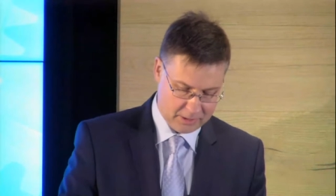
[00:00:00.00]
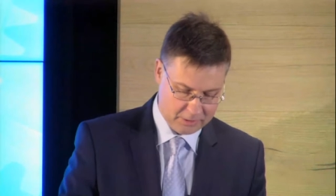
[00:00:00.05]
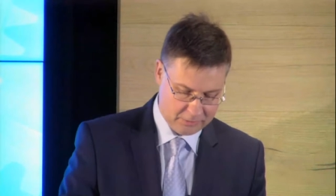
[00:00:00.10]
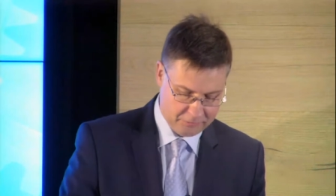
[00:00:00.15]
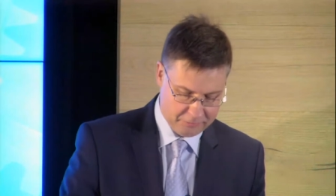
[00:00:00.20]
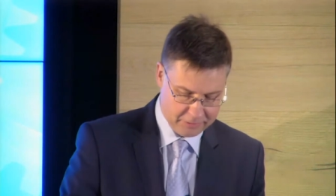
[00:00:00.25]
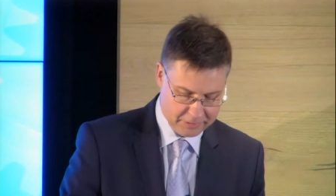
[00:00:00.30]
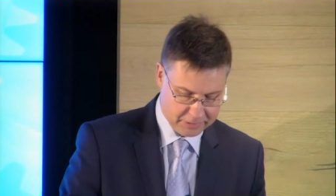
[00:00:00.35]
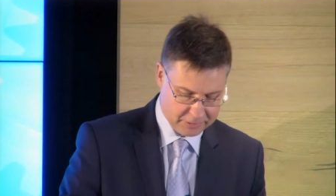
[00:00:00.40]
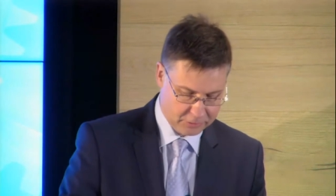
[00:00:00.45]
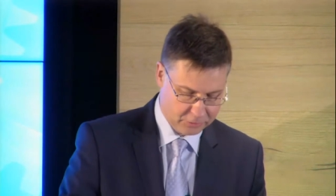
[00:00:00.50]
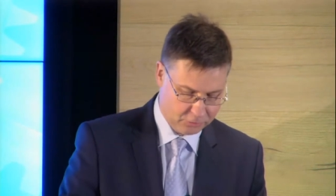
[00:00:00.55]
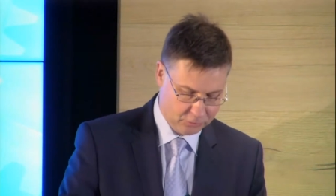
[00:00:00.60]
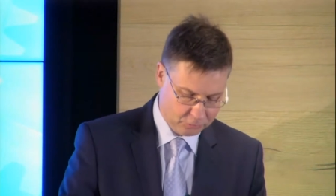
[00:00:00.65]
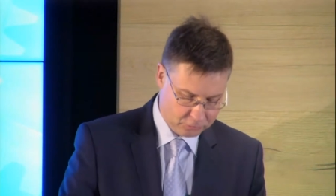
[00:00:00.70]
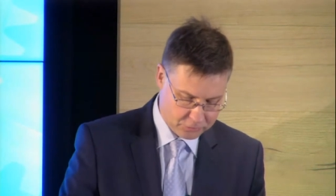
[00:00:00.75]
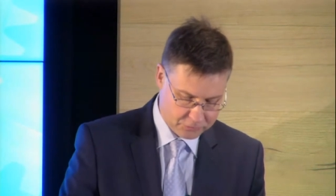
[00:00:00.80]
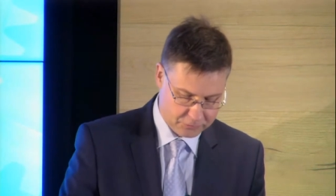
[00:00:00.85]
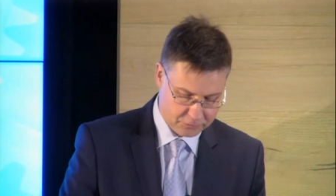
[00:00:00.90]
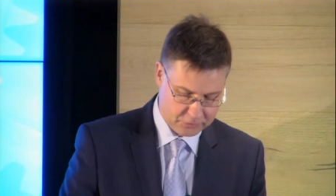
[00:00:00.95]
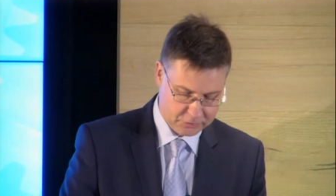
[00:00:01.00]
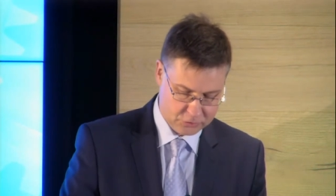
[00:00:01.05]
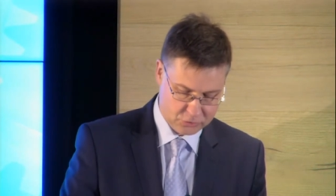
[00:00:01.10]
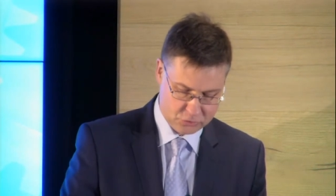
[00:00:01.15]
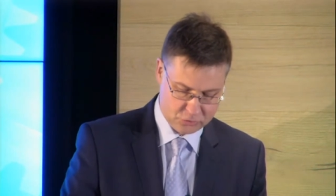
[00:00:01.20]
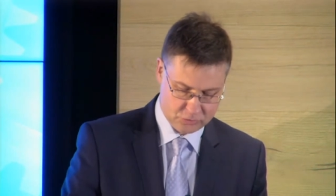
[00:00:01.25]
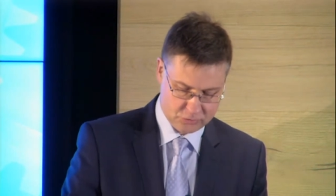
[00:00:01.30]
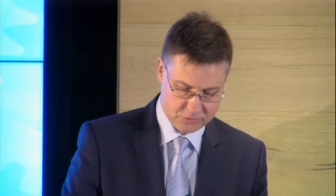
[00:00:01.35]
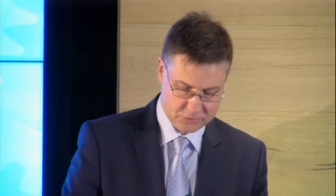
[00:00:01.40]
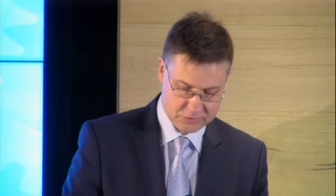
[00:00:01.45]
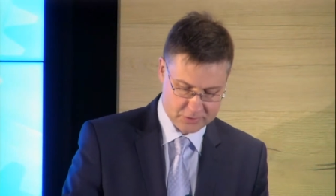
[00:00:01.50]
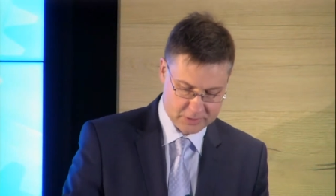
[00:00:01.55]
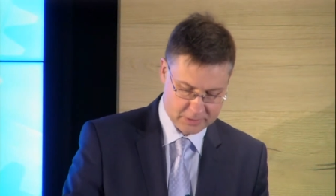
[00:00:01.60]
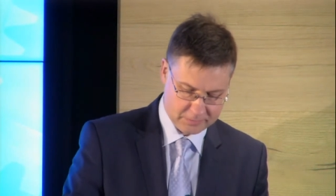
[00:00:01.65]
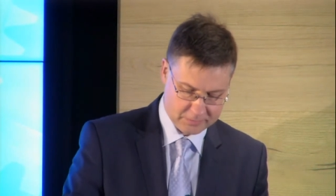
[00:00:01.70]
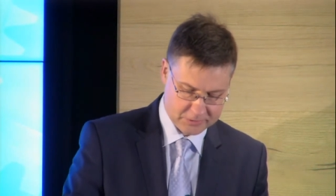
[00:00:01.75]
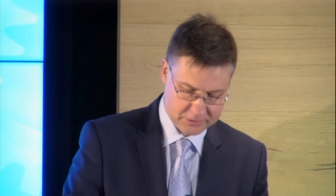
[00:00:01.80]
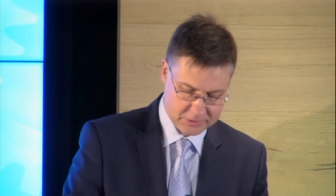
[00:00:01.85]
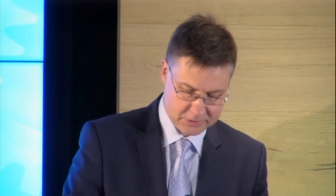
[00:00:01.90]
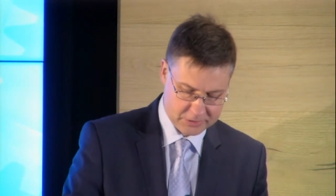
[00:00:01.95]
in fact, rules for insurance have
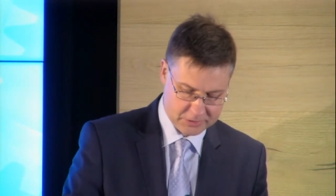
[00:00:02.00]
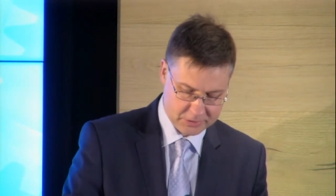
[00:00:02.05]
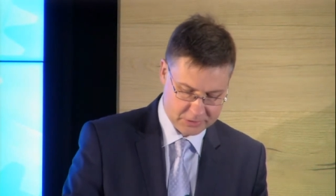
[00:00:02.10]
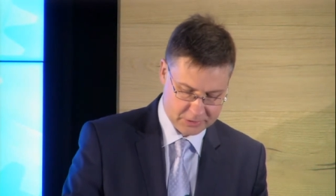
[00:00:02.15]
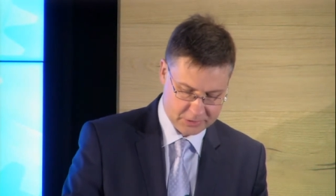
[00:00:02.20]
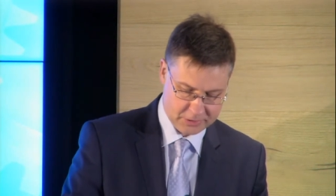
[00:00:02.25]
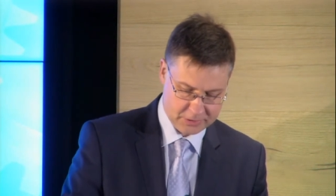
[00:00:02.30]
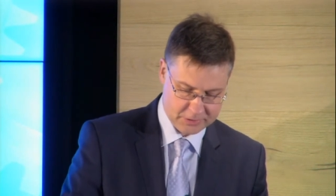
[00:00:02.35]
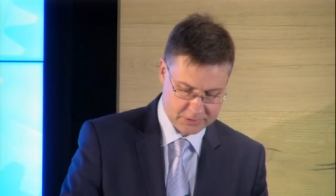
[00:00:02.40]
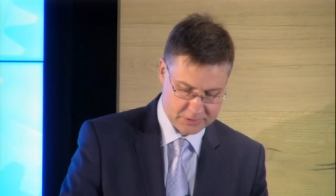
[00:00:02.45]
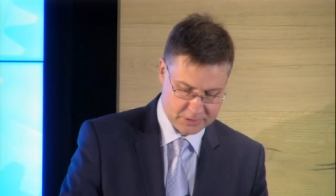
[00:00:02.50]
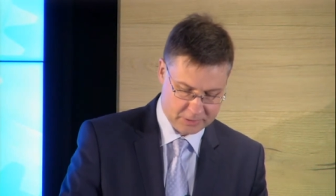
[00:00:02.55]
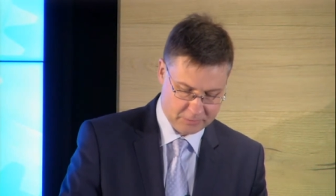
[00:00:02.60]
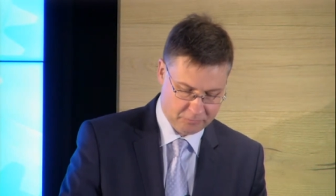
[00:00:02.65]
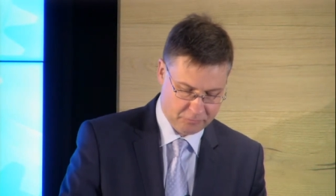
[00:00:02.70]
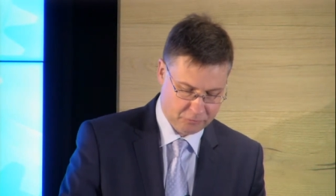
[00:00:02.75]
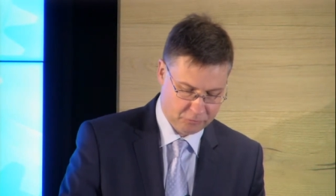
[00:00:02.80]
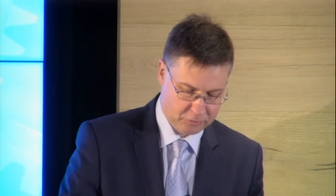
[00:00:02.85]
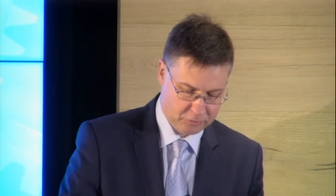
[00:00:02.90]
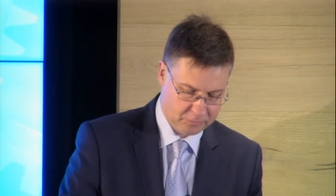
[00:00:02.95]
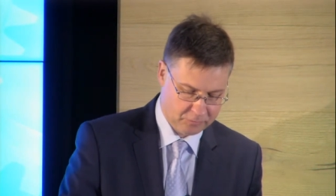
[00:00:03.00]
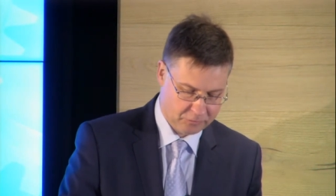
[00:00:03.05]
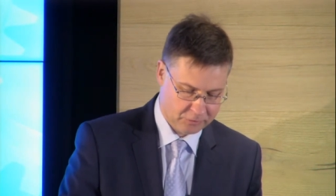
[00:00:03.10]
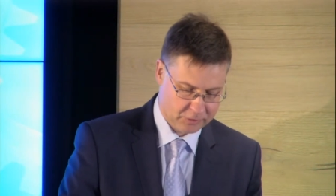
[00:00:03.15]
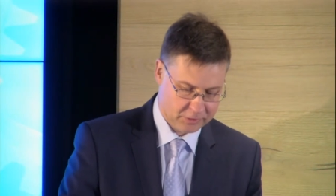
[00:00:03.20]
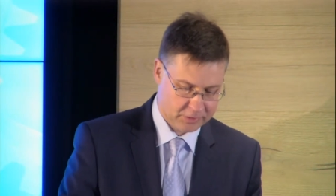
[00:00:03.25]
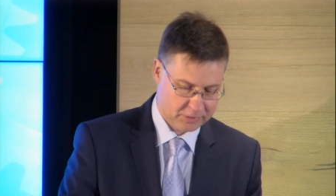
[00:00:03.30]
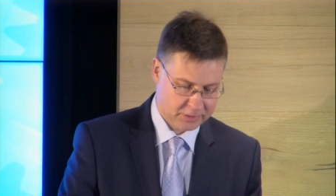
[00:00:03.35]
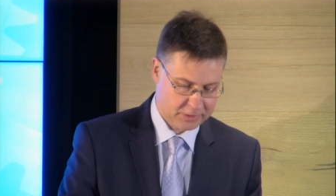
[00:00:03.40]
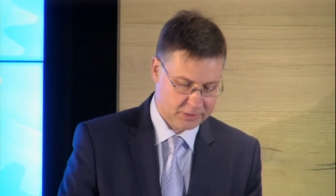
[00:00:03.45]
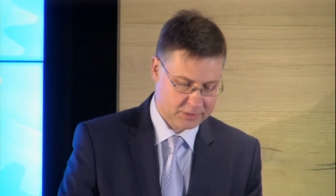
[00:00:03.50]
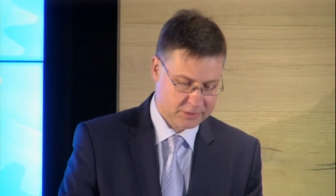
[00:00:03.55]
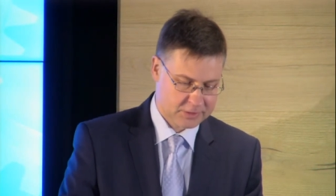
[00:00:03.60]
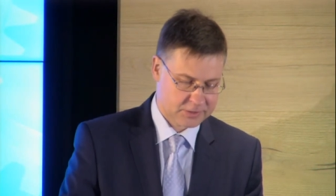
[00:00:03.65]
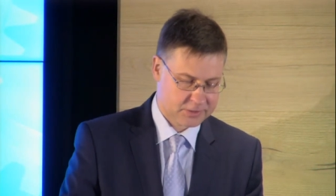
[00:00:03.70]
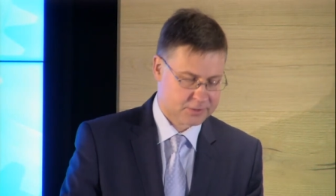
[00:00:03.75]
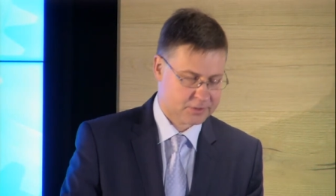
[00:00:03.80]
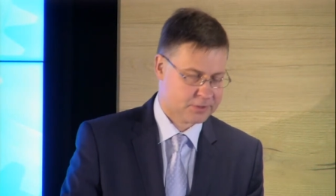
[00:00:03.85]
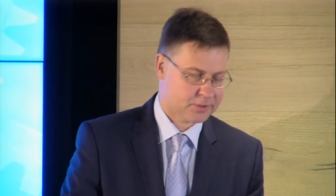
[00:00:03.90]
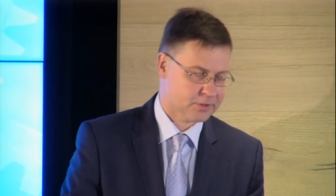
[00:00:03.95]
existed in some form for at
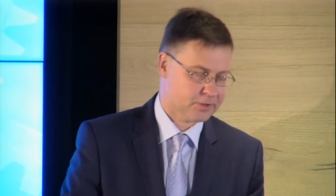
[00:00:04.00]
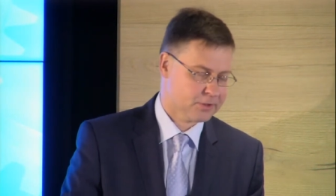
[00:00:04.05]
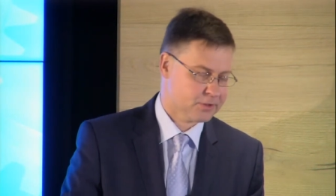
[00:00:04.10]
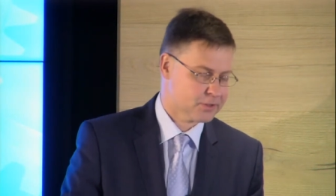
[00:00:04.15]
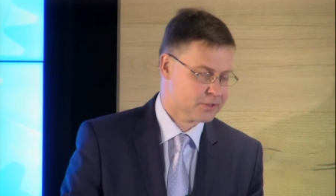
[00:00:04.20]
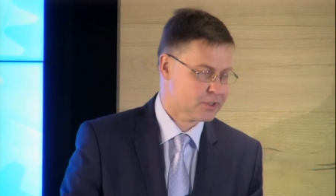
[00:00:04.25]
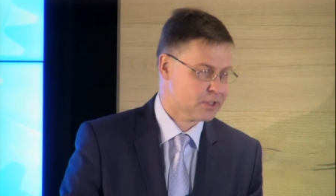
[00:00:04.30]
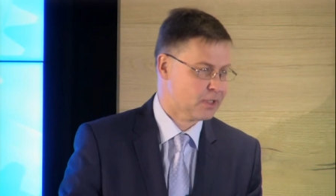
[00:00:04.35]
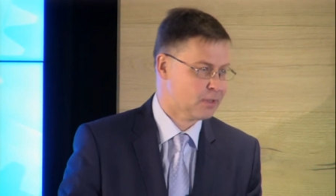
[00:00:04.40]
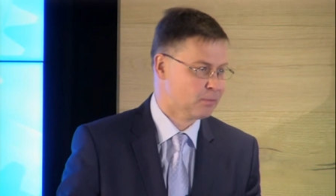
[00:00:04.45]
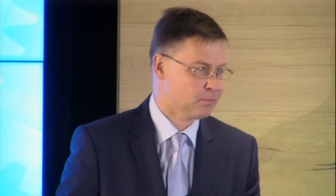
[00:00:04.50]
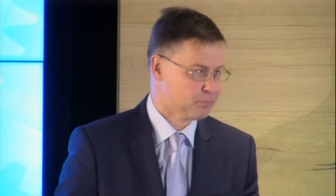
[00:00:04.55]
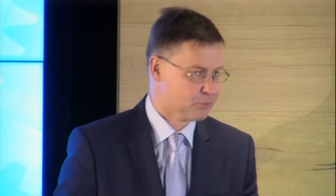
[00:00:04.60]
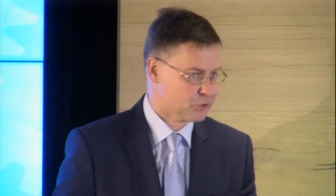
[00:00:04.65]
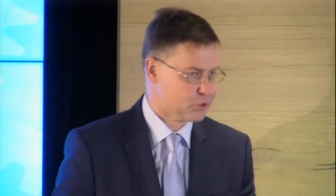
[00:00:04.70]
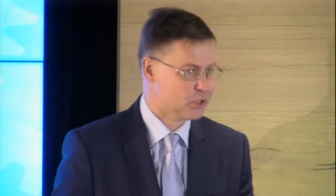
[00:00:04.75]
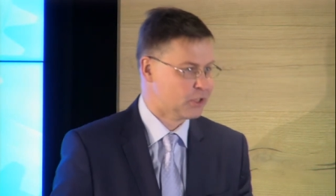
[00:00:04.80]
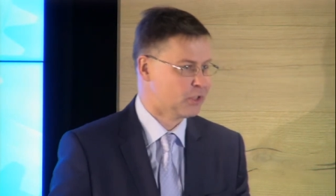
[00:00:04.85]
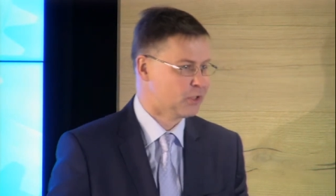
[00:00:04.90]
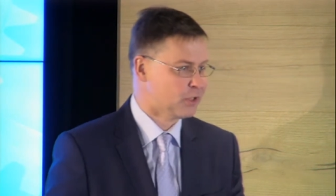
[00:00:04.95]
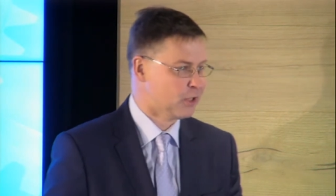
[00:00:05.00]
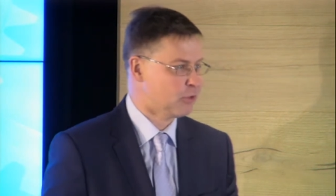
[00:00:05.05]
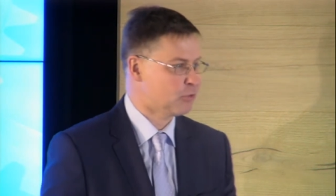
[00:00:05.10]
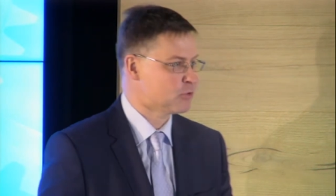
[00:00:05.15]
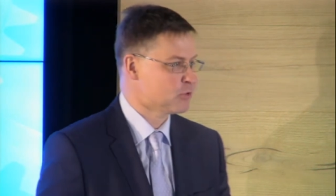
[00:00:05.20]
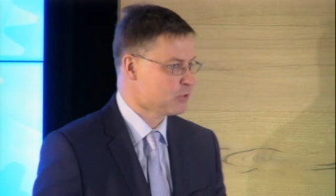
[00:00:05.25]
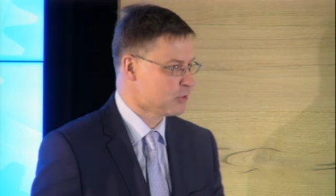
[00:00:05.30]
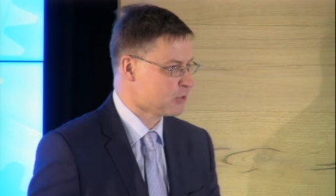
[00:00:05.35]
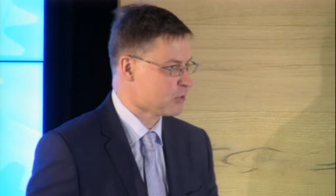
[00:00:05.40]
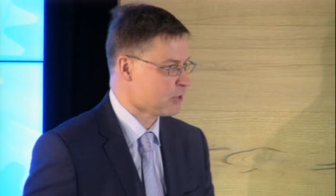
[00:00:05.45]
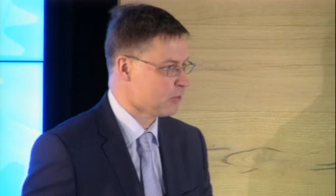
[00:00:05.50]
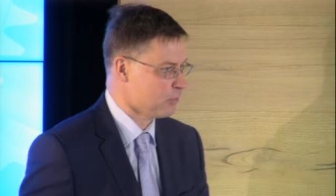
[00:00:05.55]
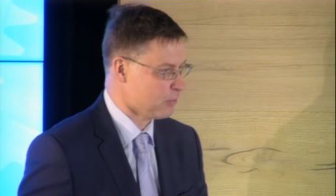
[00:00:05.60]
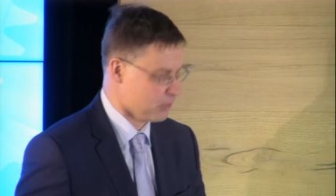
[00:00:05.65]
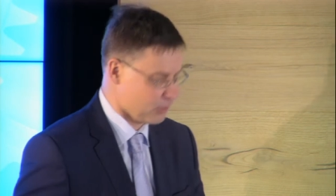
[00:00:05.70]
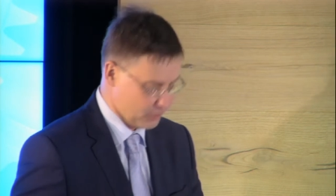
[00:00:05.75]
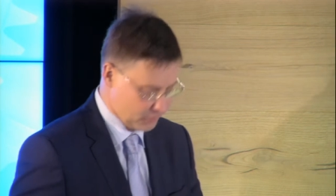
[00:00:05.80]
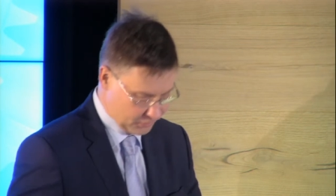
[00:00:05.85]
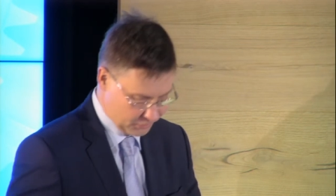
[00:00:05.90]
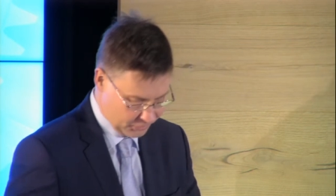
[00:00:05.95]
least uh, some
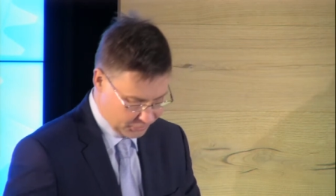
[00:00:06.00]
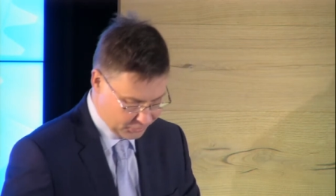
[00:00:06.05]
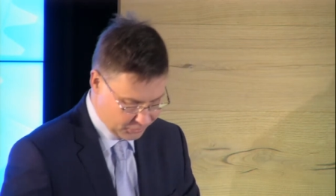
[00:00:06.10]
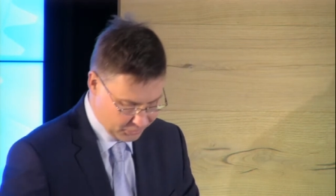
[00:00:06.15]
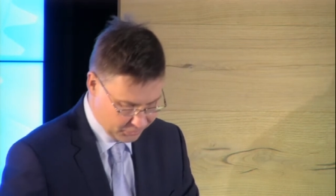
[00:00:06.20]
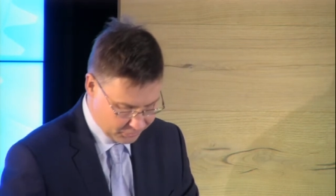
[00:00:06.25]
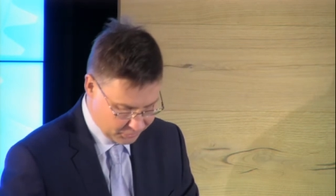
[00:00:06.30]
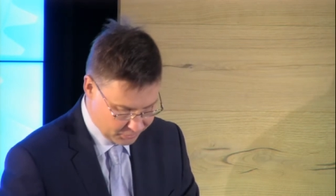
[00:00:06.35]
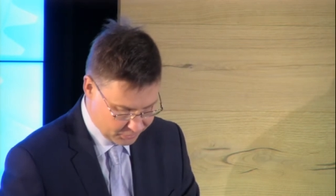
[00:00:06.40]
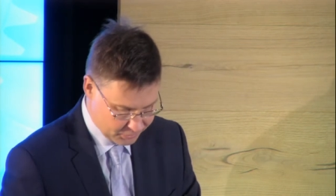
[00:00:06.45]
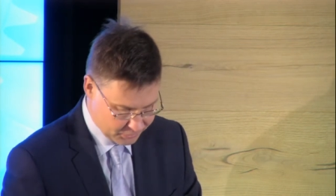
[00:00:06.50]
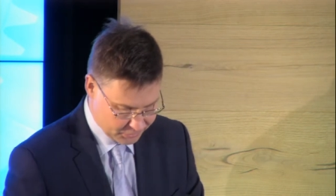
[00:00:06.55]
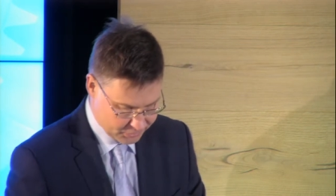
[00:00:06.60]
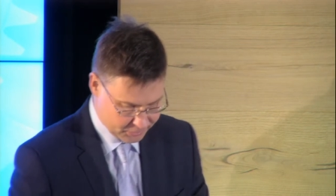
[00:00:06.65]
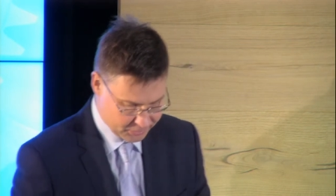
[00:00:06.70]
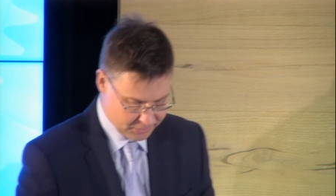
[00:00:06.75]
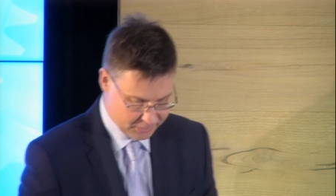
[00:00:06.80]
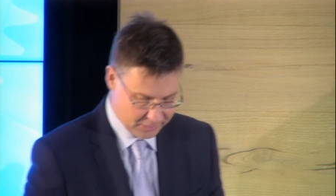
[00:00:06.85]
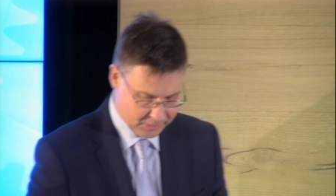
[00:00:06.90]
3,700 years